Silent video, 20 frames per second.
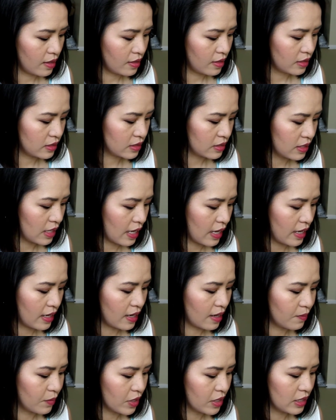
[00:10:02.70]
then this
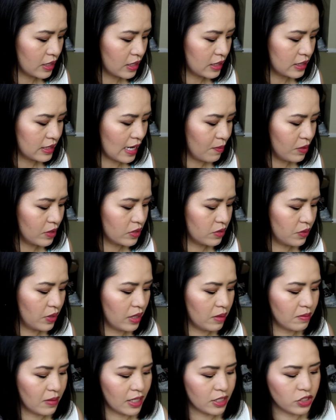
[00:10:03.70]
side I'm gonna dab
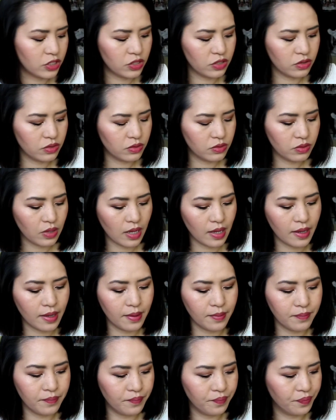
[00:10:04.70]
between my two,
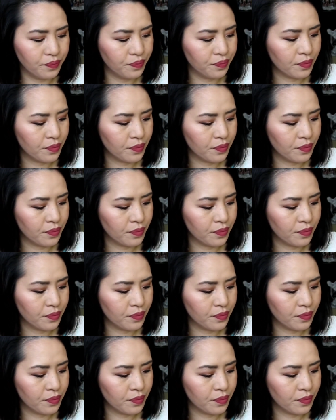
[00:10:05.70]
I'm